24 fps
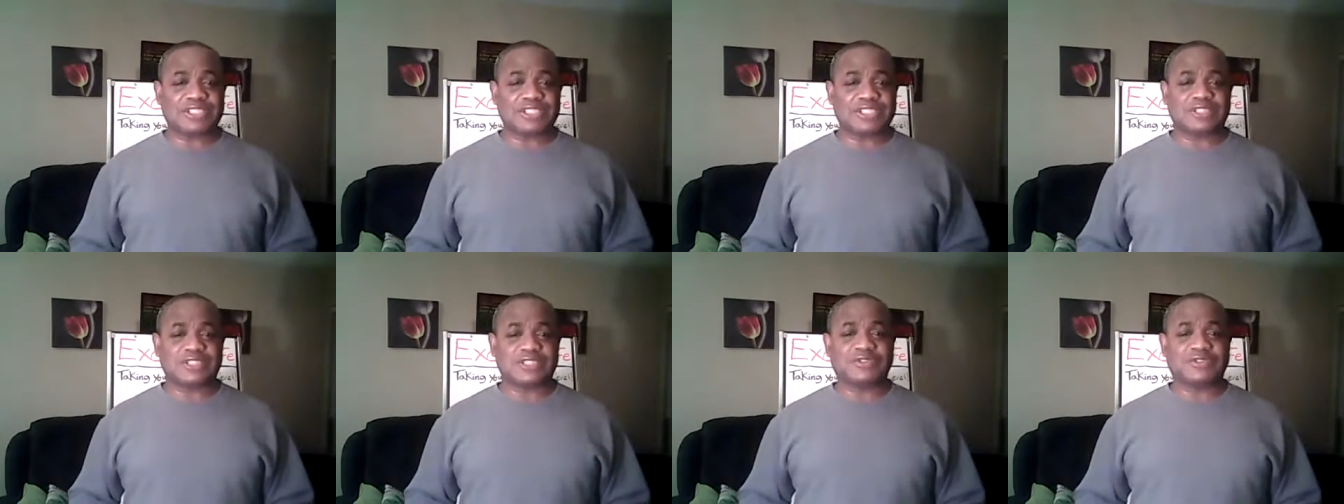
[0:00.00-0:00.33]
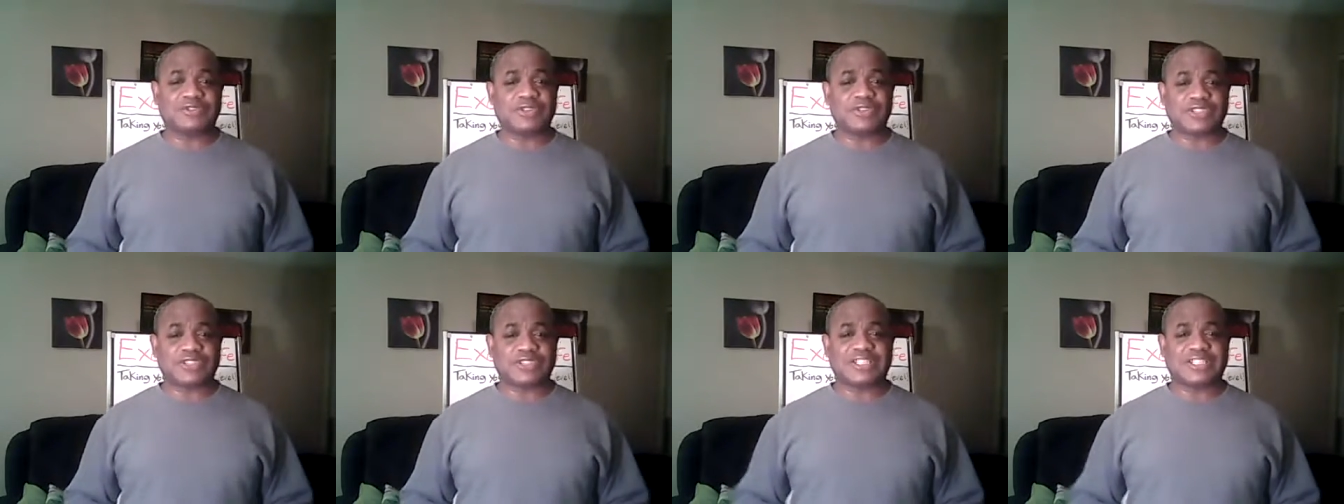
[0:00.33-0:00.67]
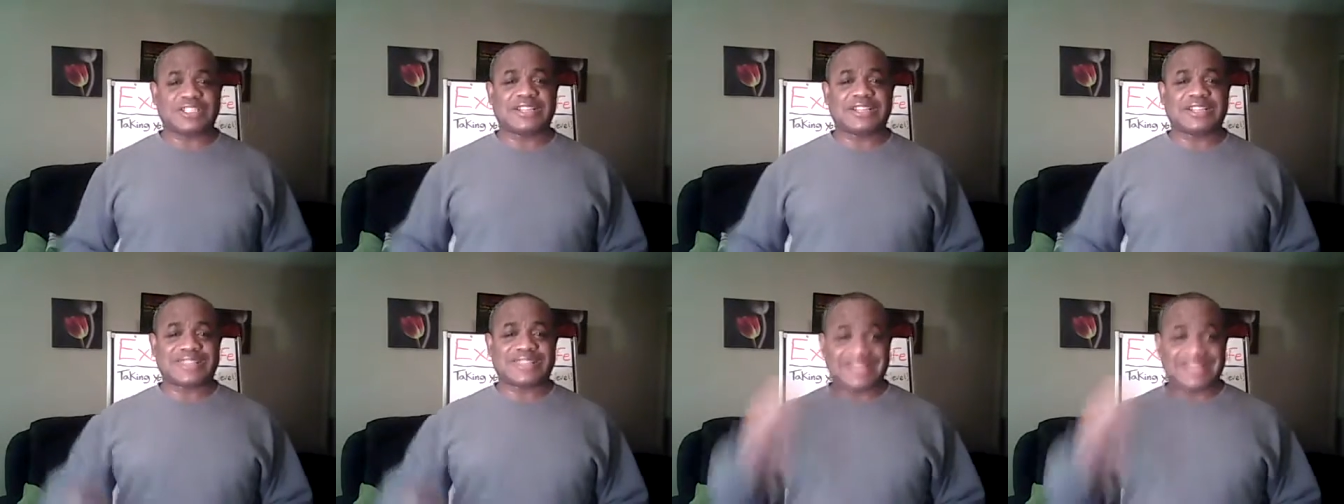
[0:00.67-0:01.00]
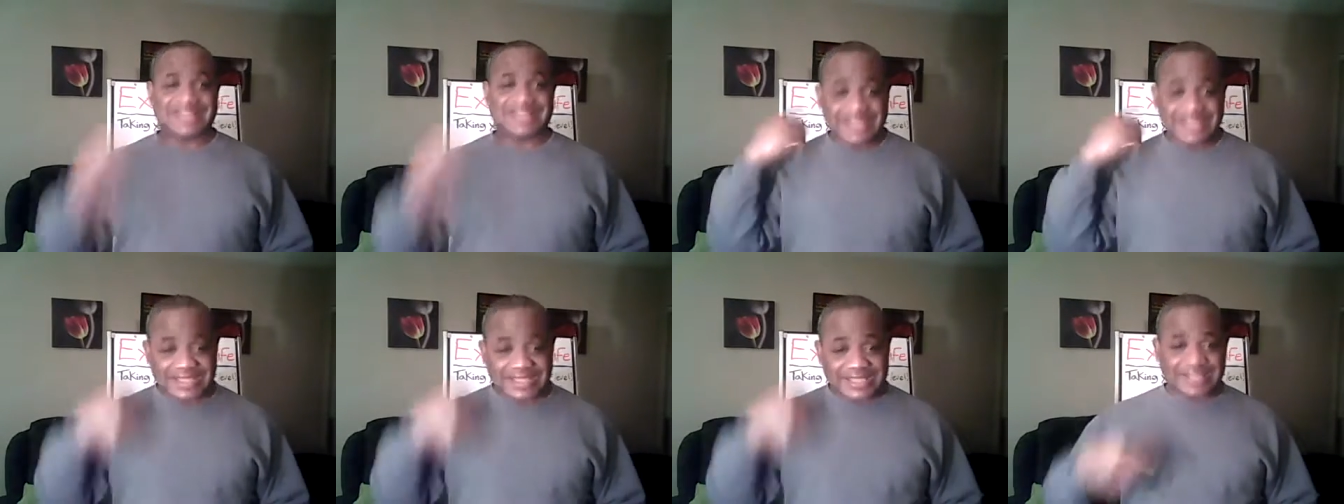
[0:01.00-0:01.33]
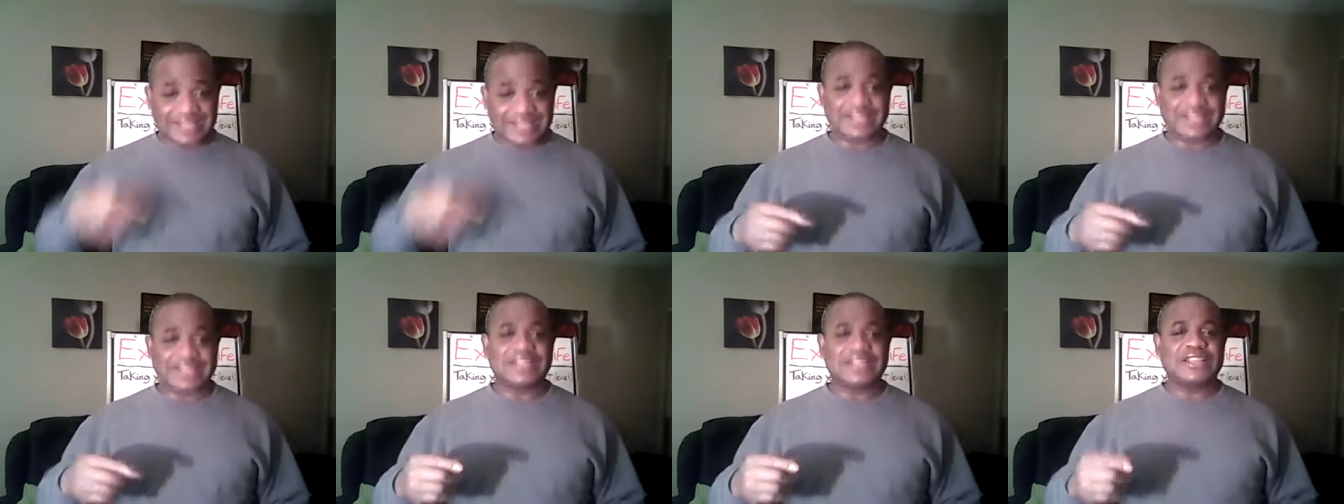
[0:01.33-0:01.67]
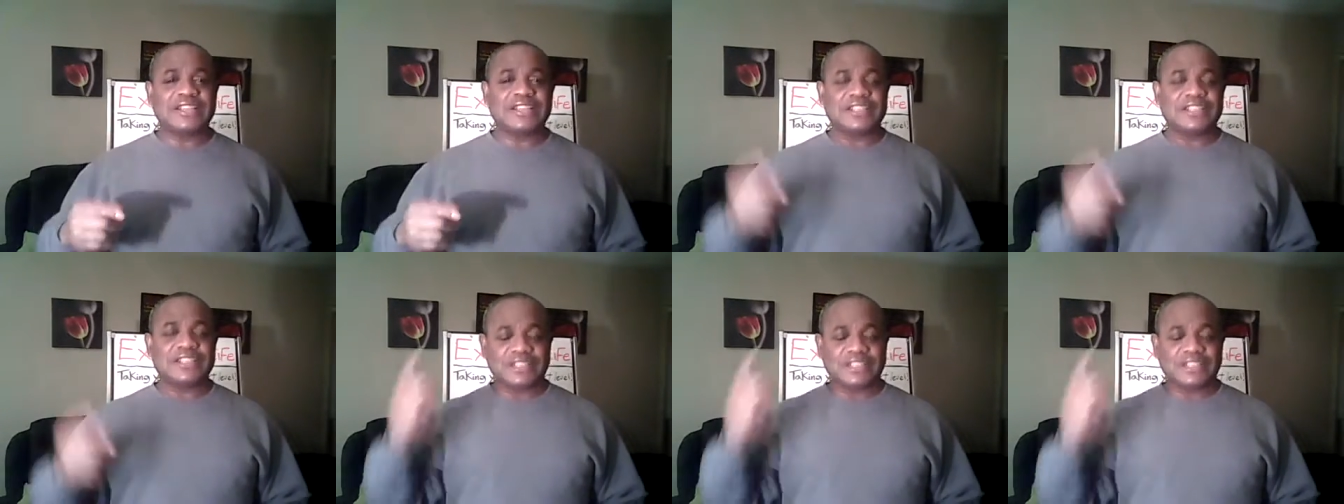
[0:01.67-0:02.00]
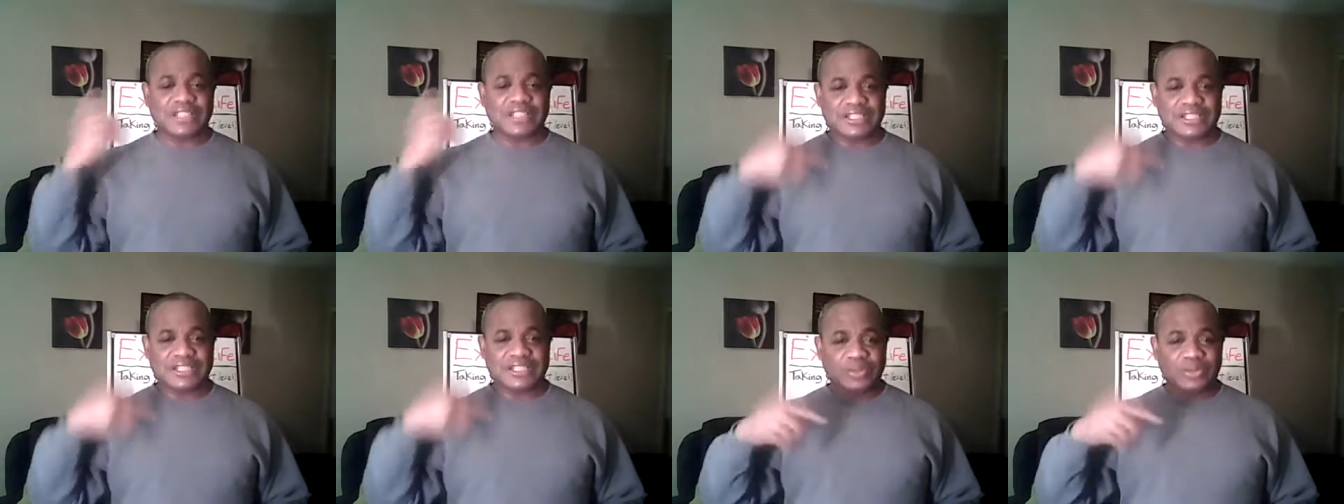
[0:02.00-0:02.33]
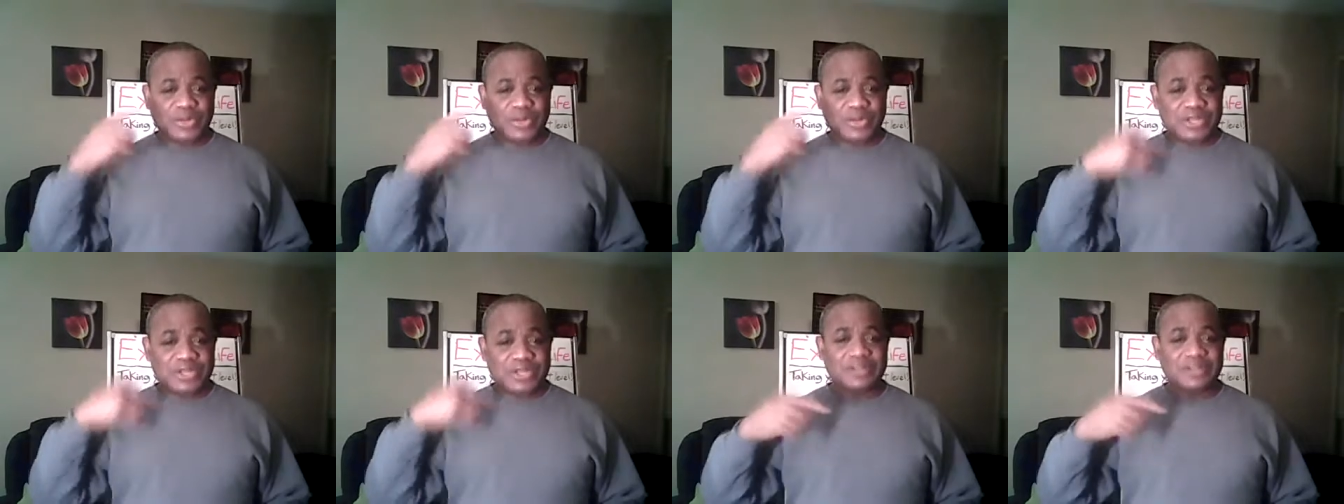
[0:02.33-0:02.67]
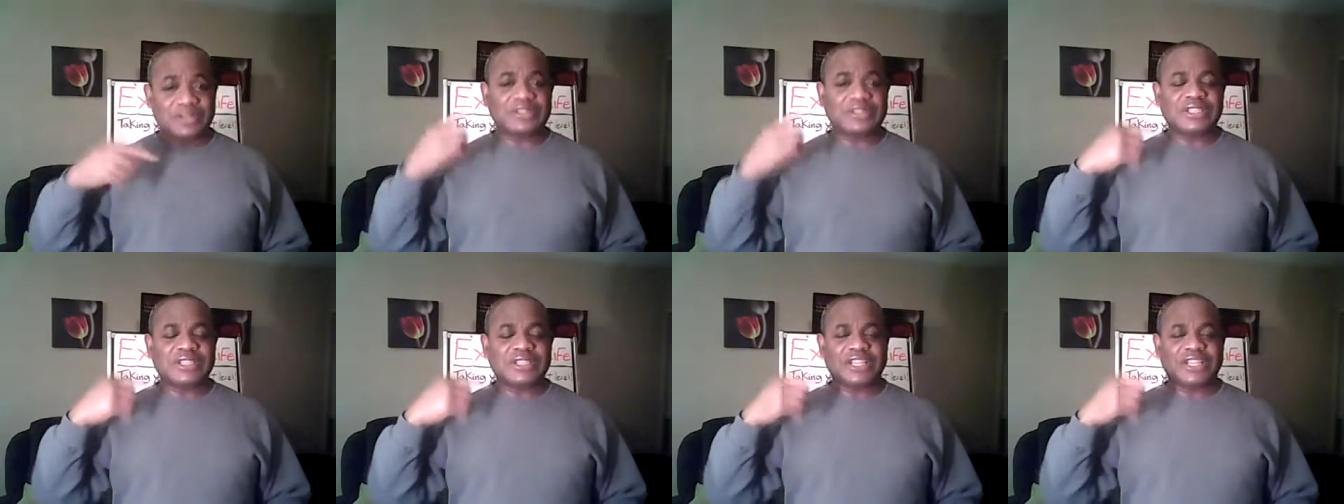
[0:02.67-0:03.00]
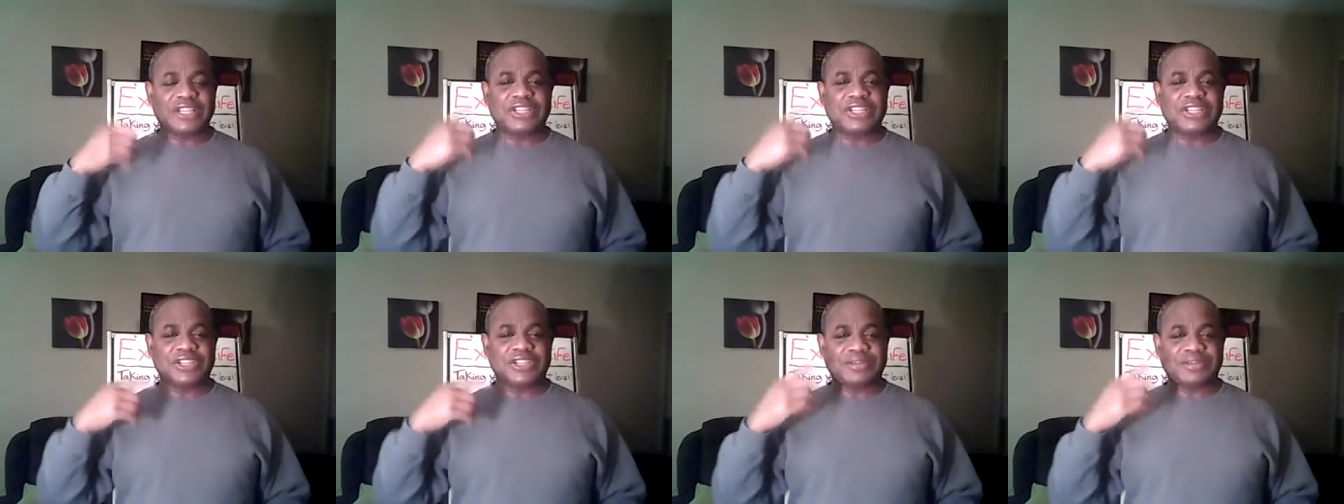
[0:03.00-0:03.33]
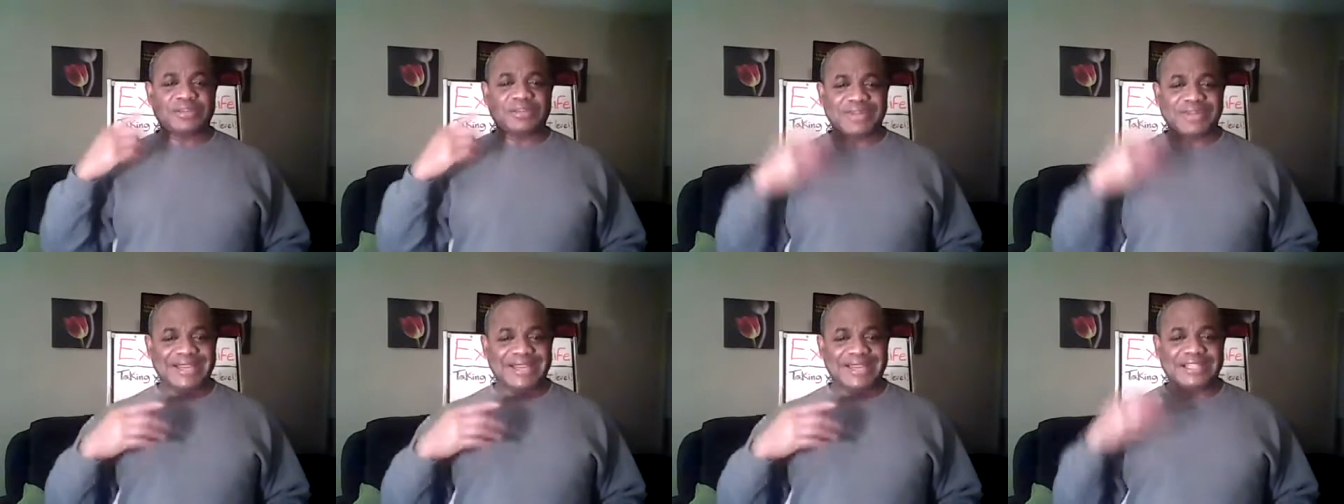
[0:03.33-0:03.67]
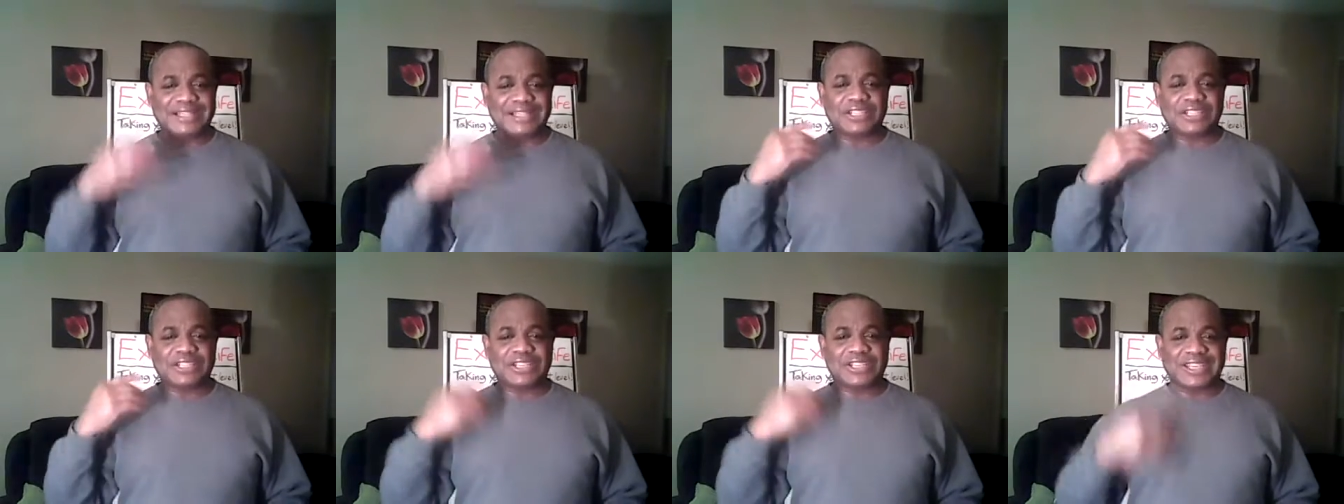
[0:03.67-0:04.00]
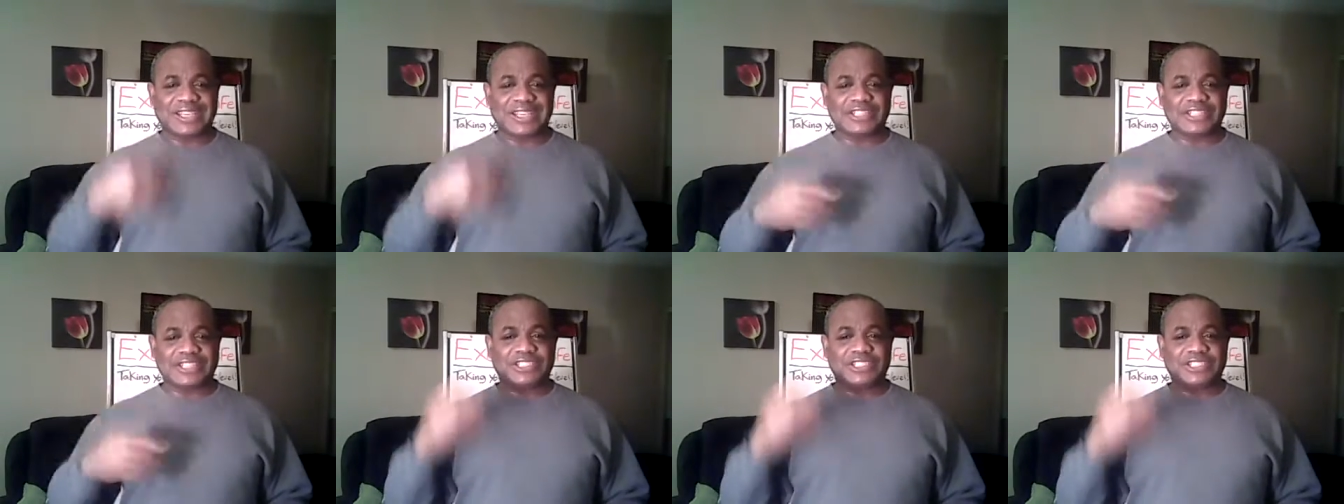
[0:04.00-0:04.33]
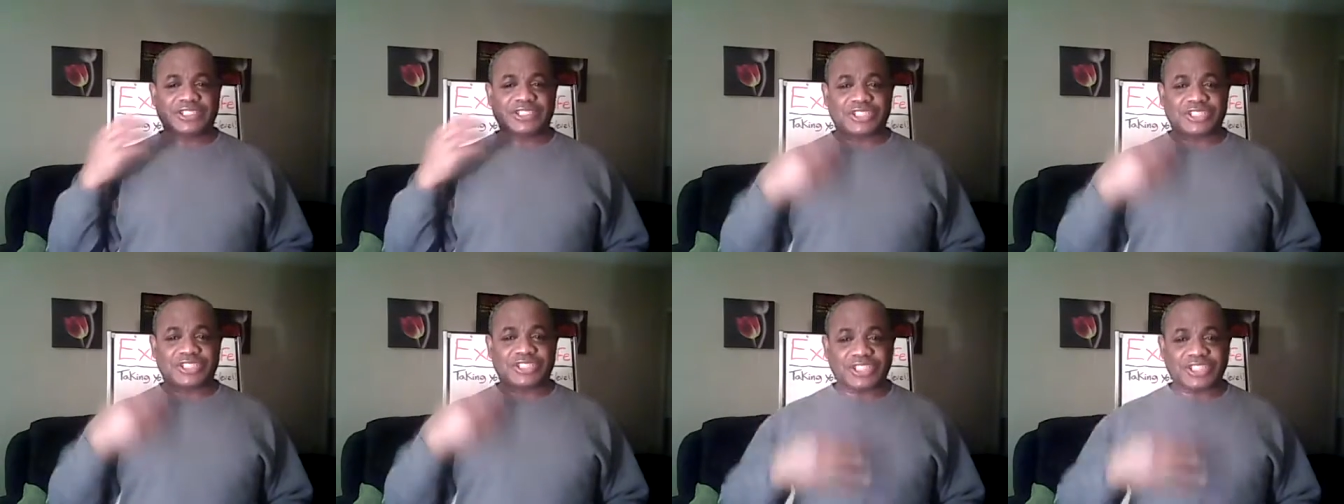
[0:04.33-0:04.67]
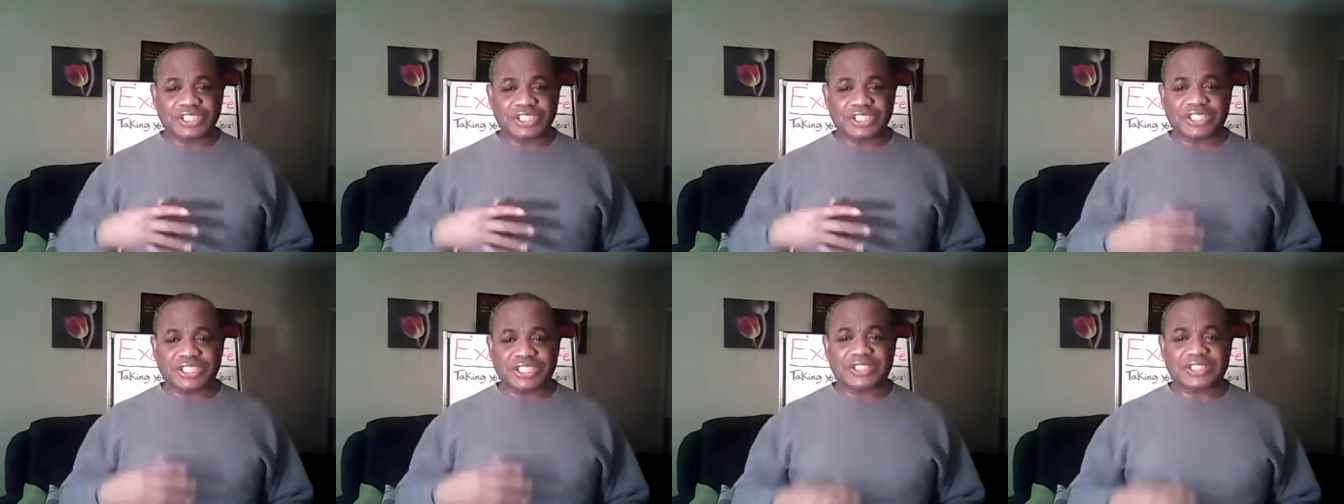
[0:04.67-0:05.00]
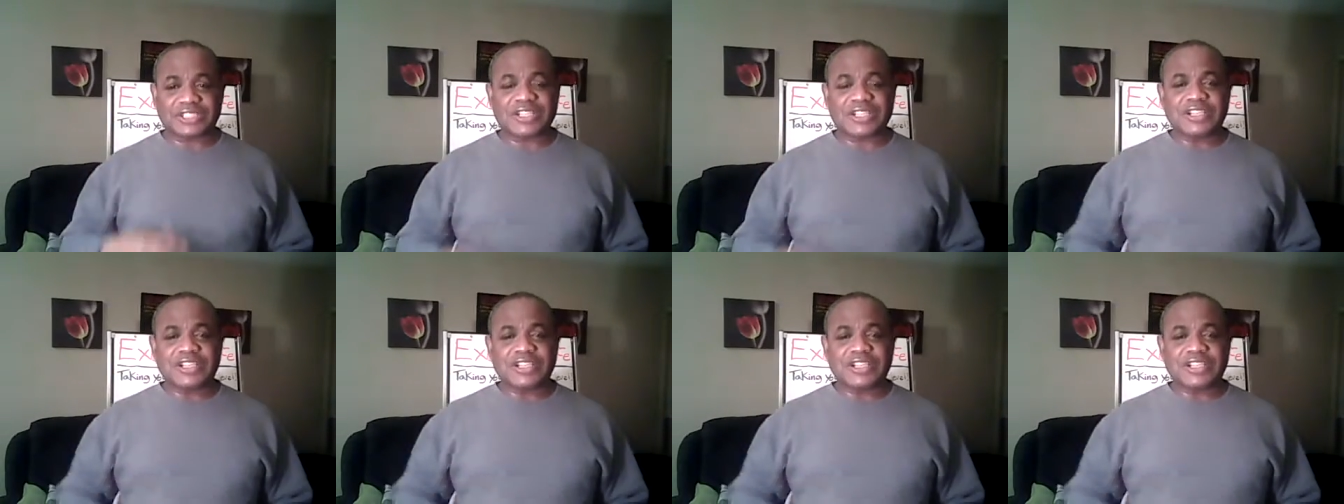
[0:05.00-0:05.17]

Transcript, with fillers: If you start thinking, get the wheel in your mind, in your head turning,